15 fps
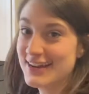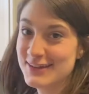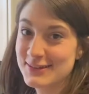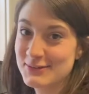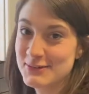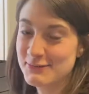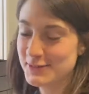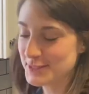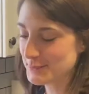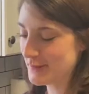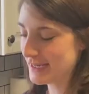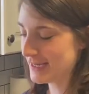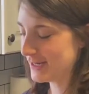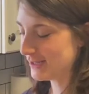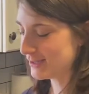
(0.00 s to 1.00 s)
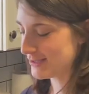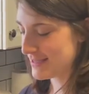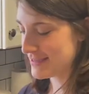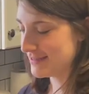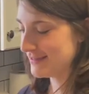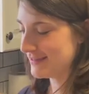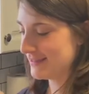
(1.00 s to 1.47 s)
so we finished making our
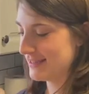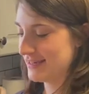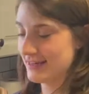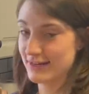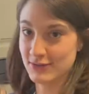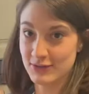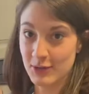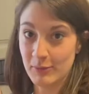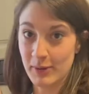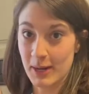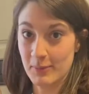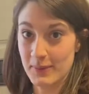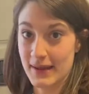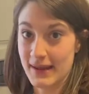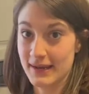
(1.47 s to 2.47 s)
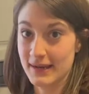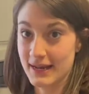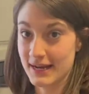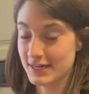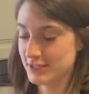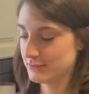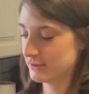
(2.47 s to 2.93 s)
cookies, and here's our bar pan, and
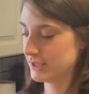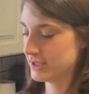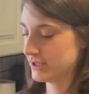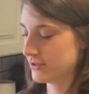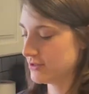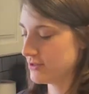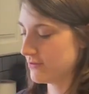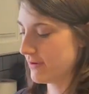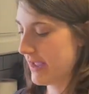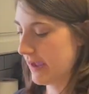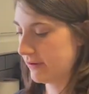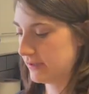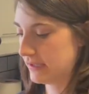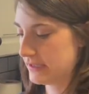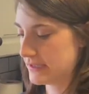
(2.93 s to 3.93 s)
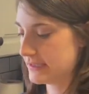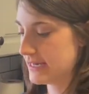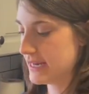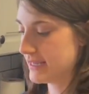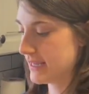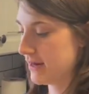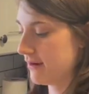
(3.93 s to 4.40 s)
I just want to show you how to
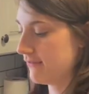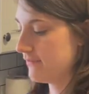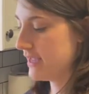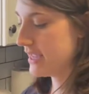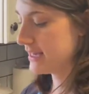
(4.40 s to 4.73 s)
take care of it and